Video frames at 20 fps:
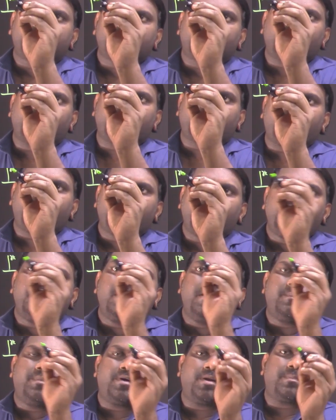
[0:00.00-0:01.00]
okay,
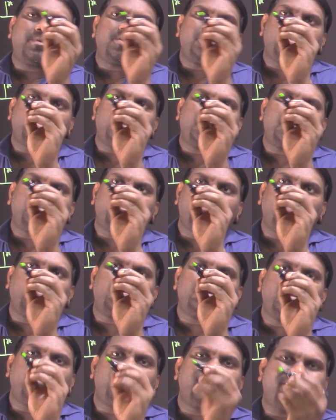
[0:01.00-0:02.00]
perpendicular
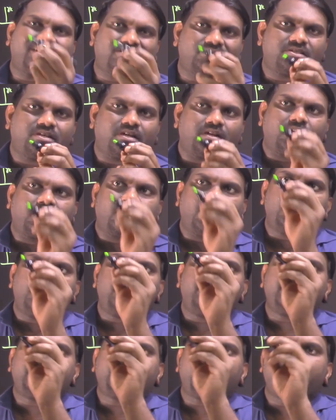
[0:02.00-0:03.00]
povuna vector
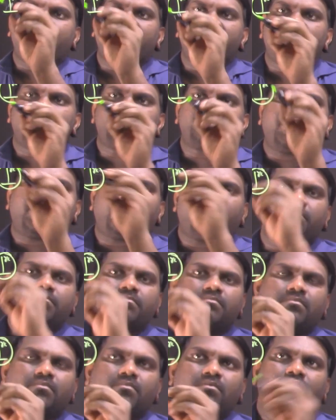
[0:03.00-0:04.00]
kandupidikkan endu cheyanam?
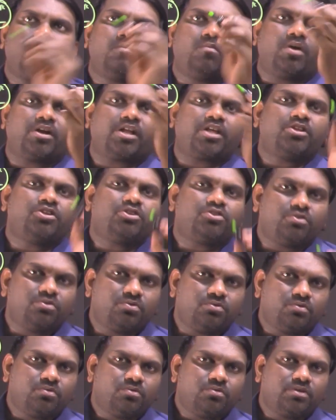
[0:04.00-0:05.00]
What I need to
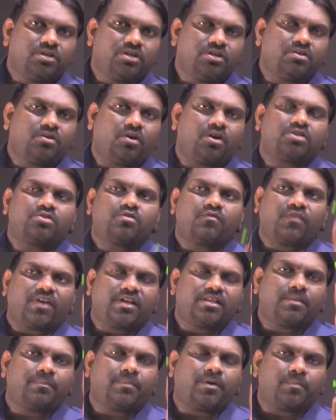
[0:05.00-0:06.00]
do in order to
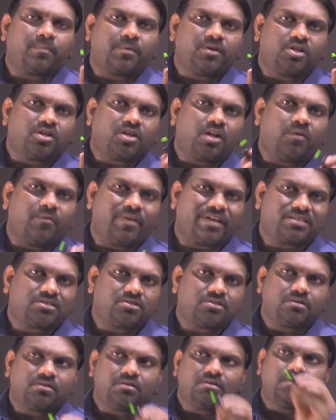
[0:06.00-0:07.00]
find the perpendicular
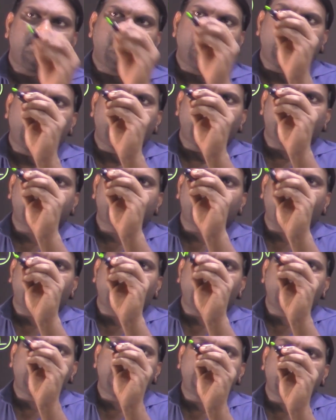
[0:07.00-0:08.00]
vector
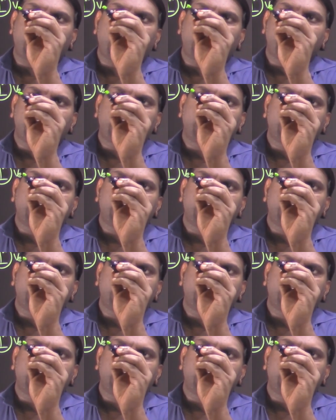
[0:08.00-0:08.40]
kandupidikkan?